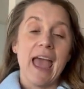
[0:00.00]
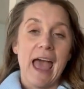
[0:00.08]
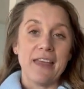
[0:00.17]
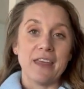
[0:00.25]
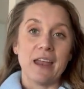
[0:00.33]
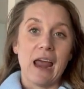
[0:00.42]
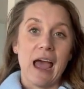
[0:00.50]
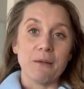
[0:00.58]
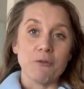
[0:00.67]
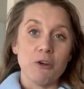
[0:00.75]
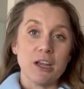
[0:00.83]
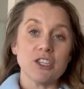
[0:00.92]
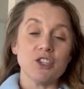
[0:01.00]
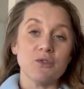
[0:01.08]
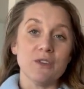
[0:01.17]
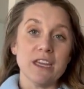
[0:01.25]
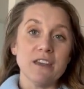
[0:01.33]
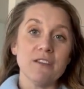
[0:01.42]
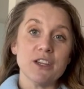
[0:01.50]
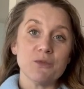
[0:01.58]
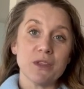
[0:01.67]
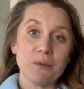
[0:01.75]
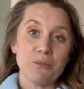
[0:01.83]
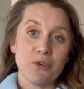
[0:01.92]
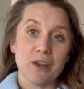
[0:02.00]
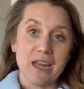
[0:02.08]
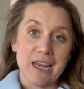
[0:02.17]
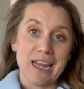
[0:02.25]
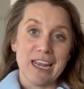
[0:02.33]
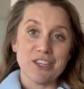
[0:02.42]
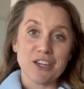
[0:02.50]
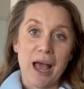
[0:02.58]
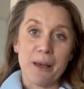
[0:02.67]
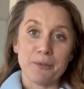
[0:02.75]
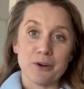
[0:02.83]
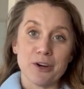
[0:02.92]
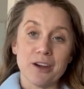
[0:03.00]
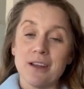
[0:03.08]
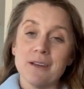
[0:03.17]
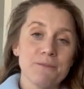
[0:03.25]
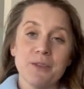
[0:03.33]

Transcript: And then I'm going to individually put in each copper,